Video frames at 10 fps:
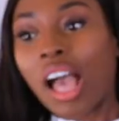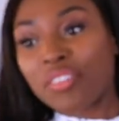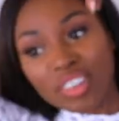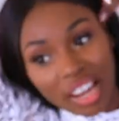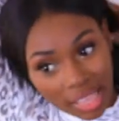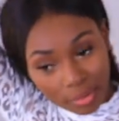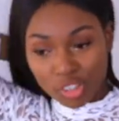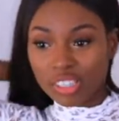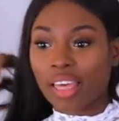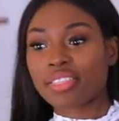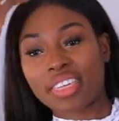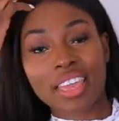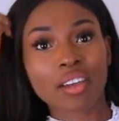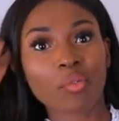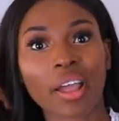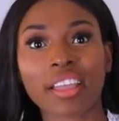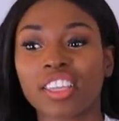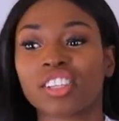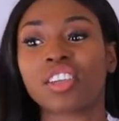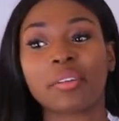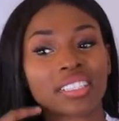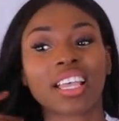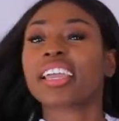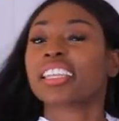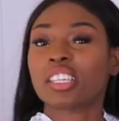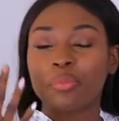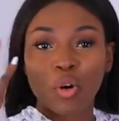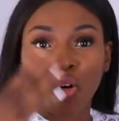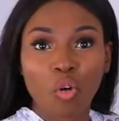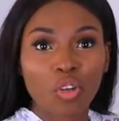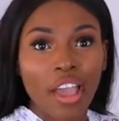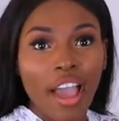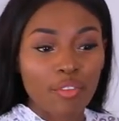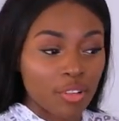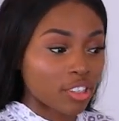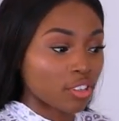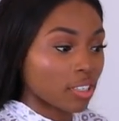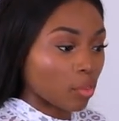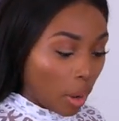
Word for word: I feel like I'm doing that thing where you're so excited and you put all your outfits on at